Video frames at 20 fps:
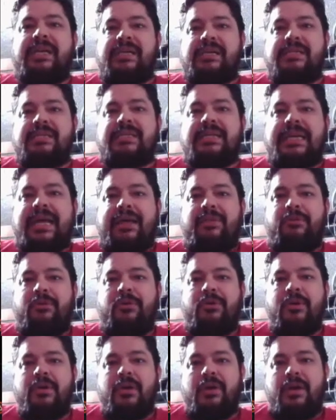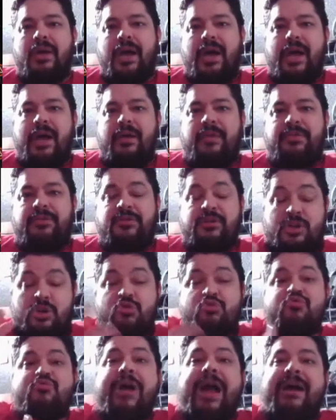things together, to
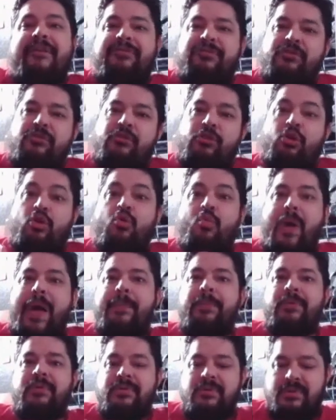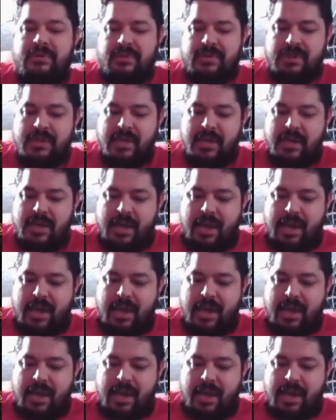craft new weapons.